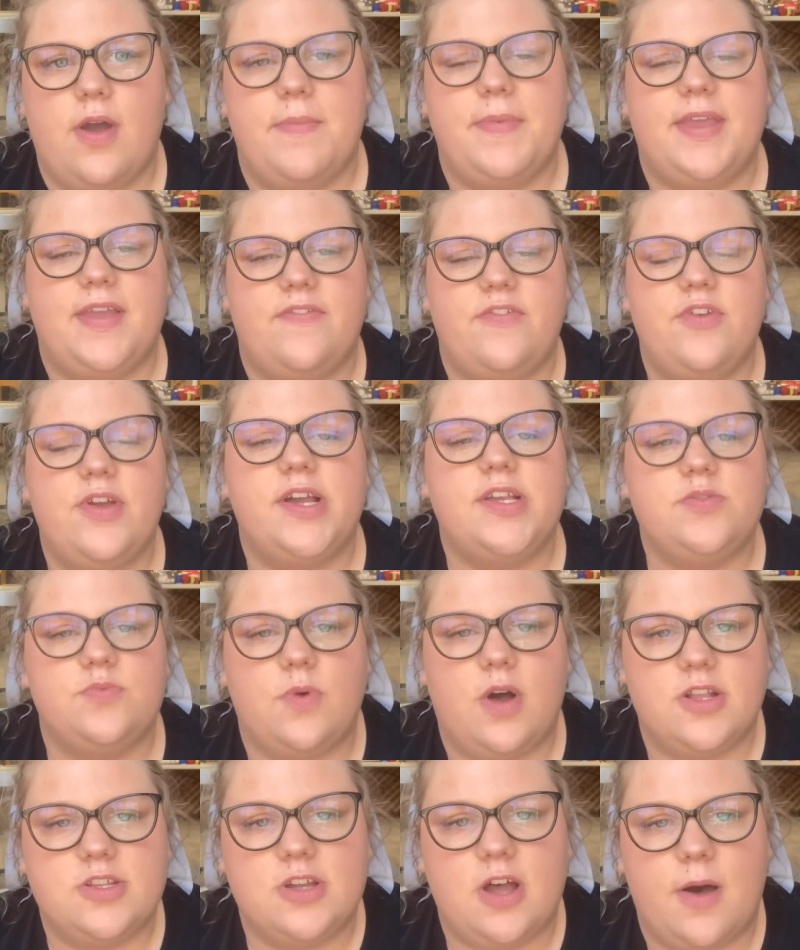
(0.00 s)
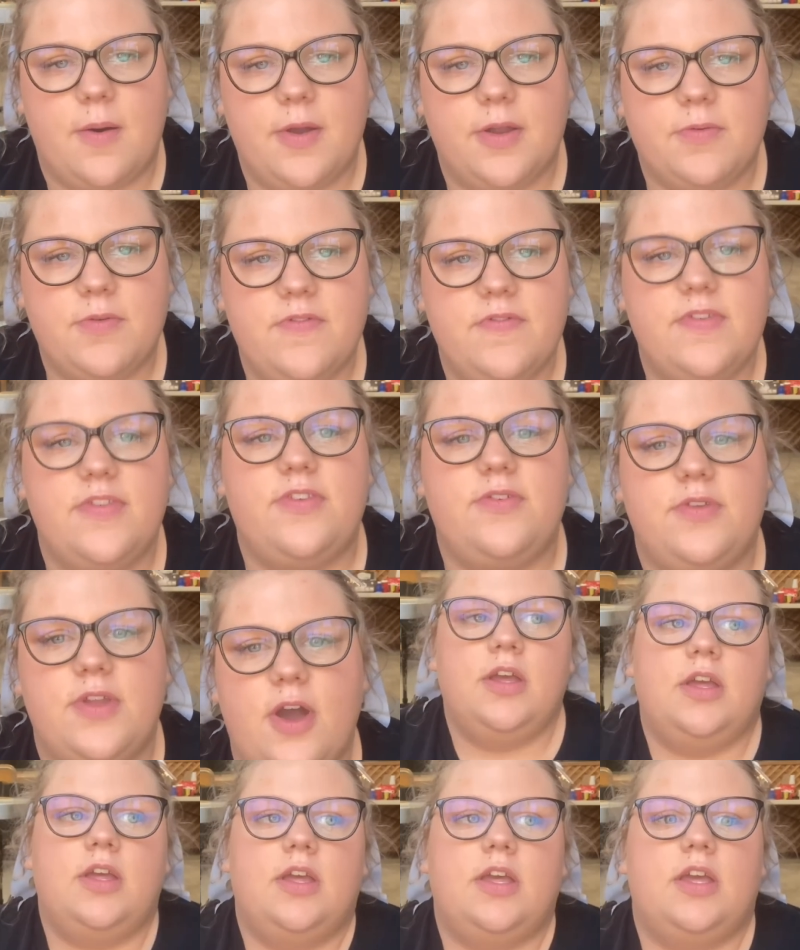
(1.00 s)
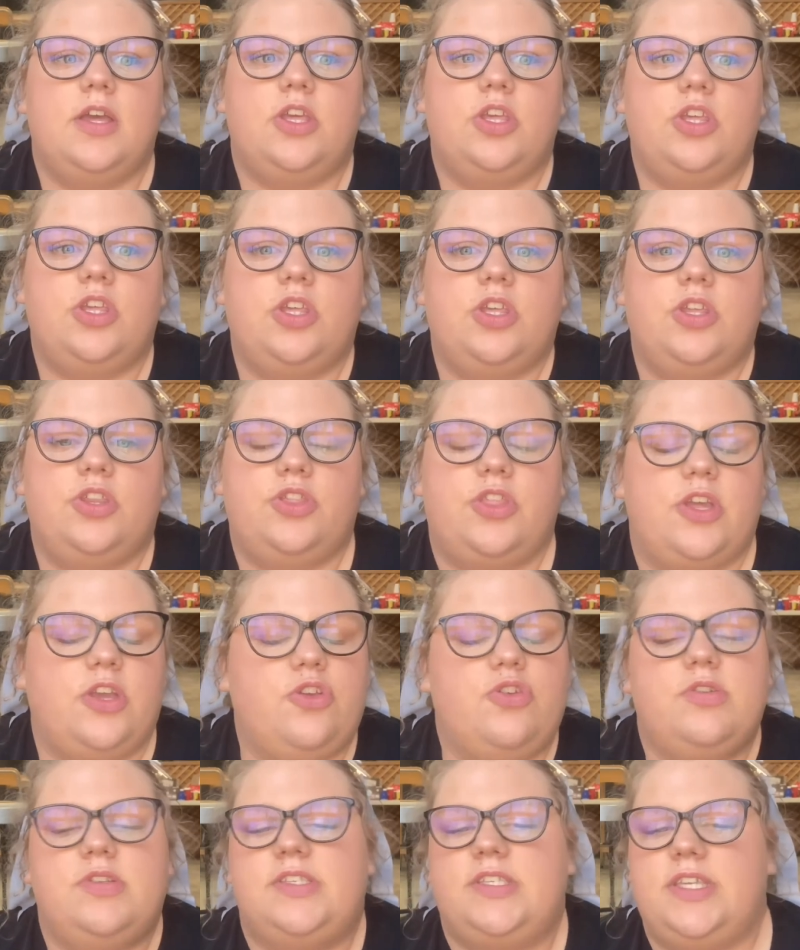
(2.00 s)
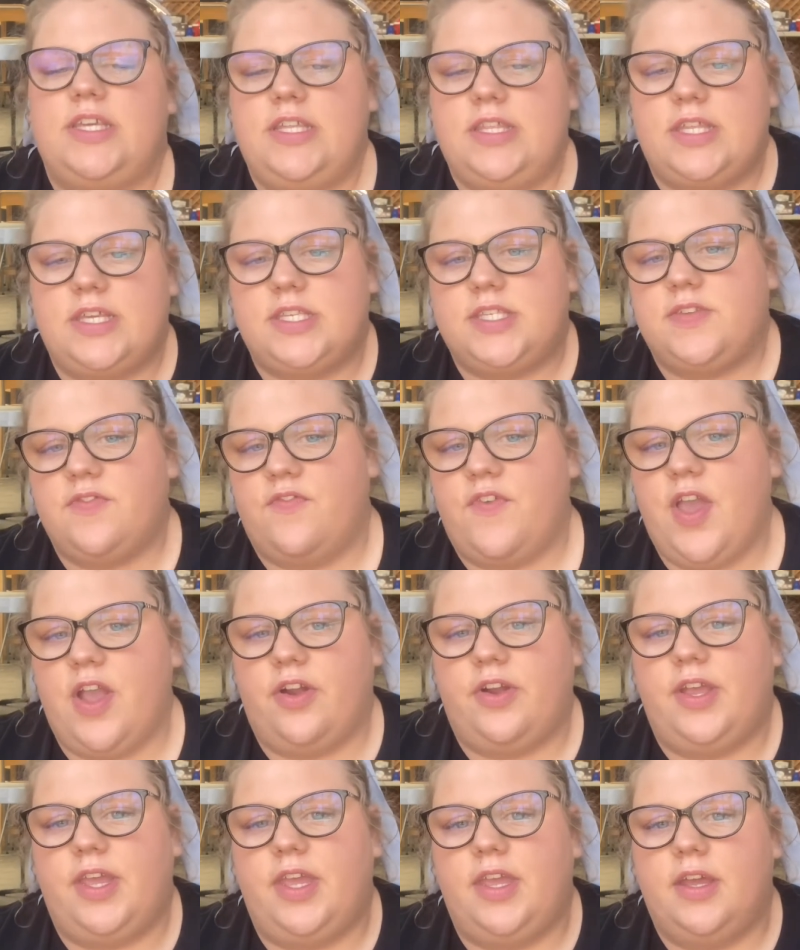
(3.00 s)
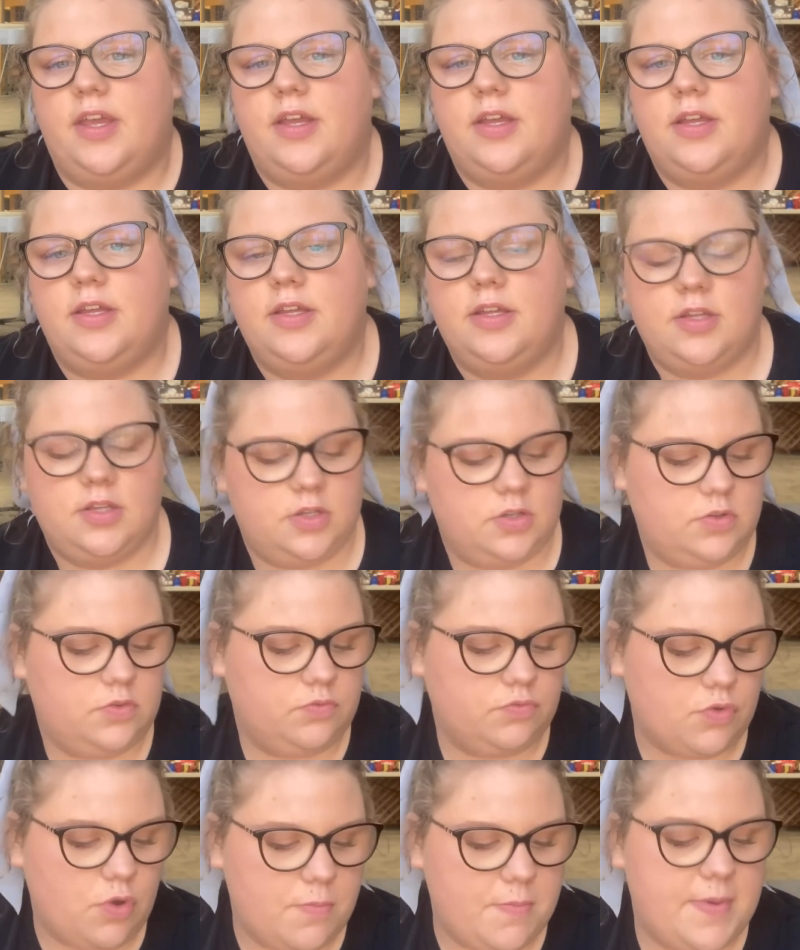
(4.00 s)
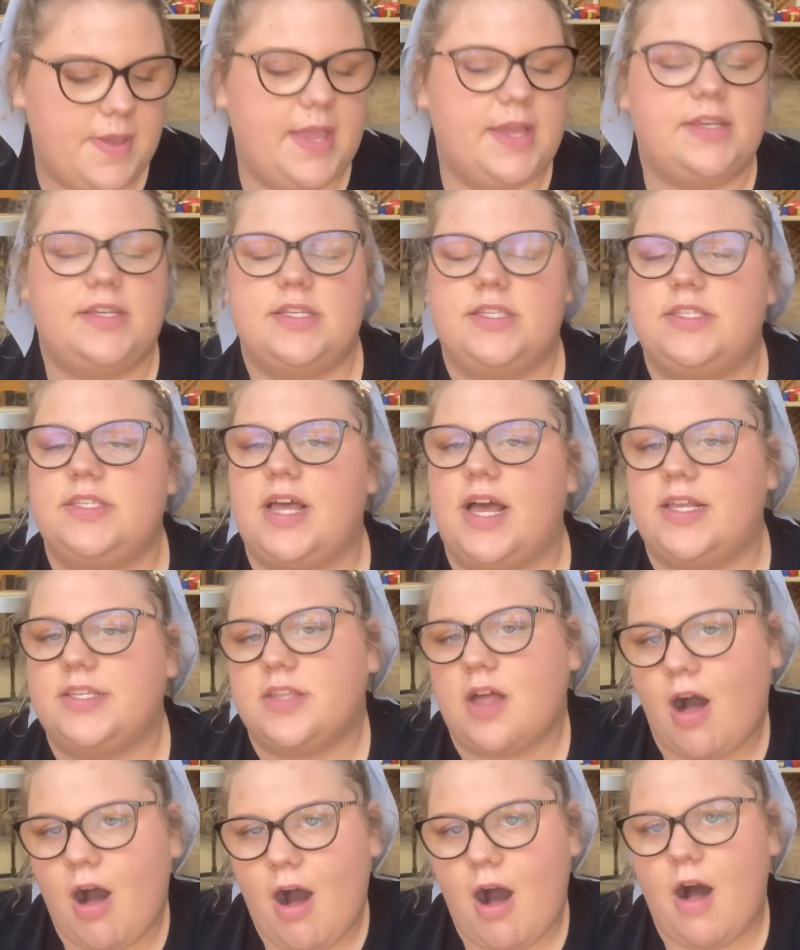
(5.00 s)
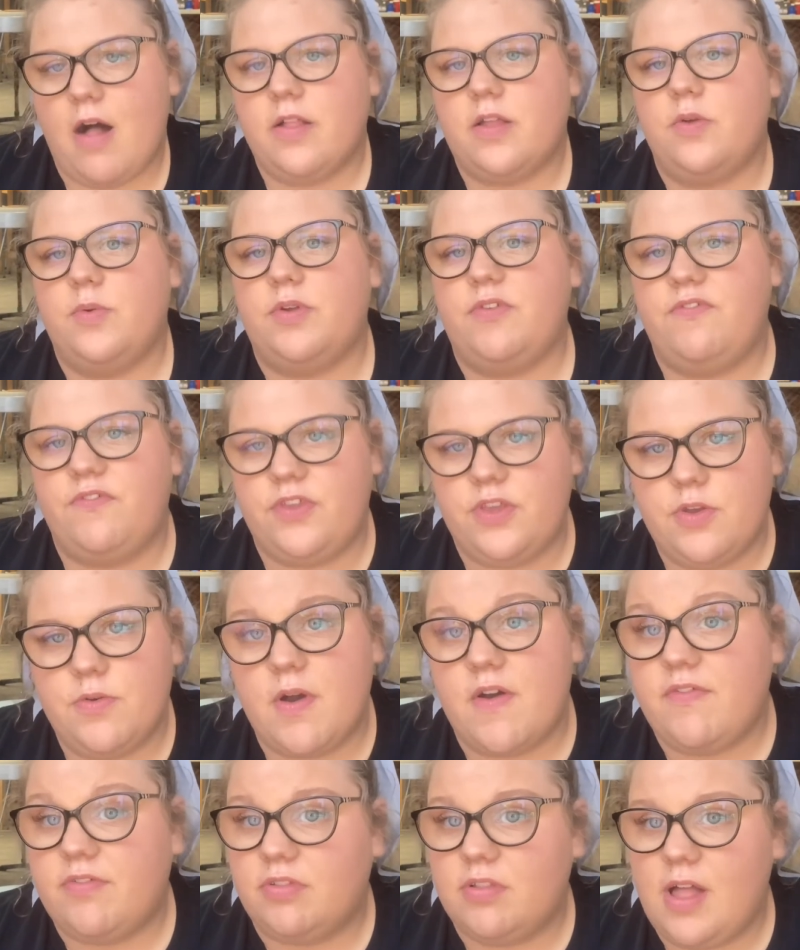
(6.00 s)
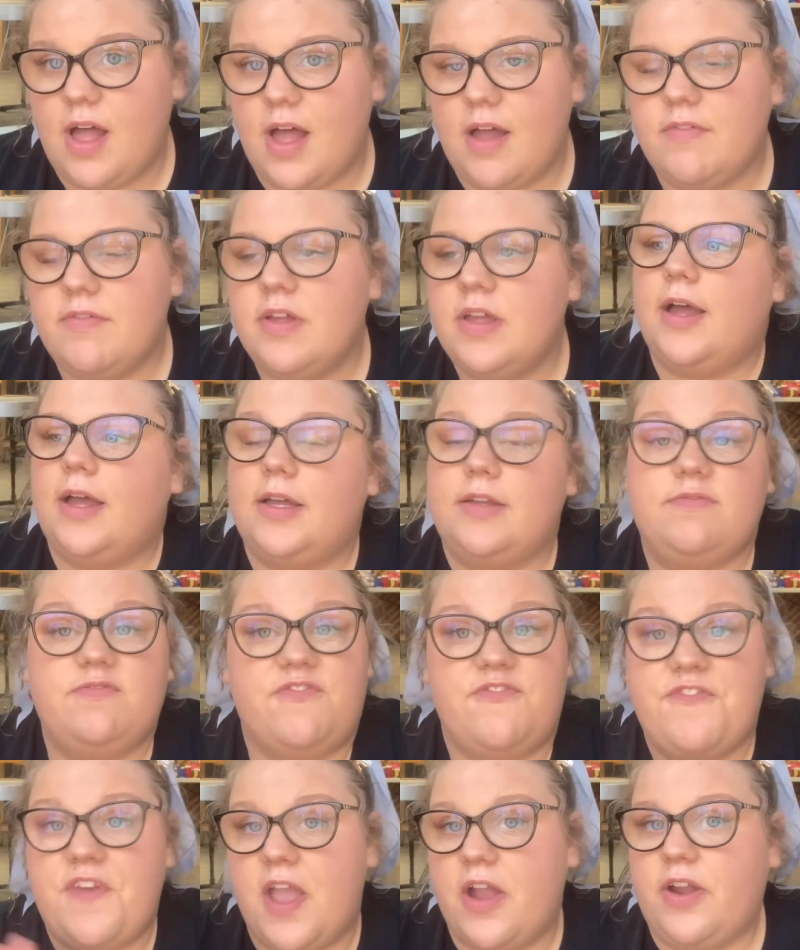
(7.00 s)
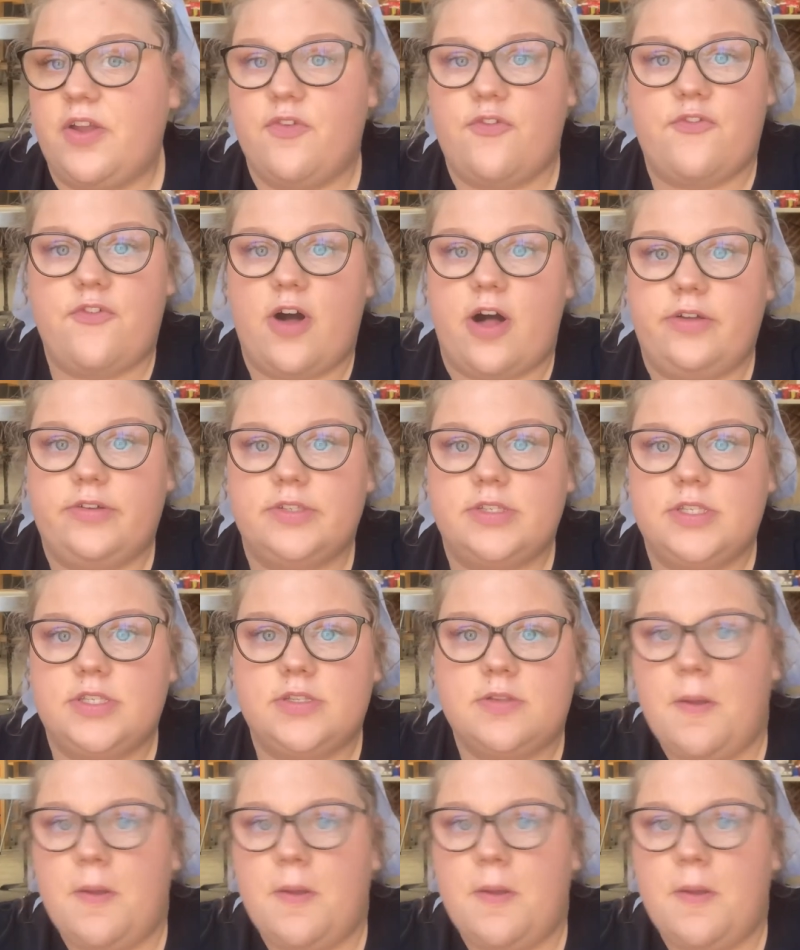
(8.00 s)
I mean, if you guys watch Hallmark movies, you know that you see this very romanticized Hollywood view of love. Very false.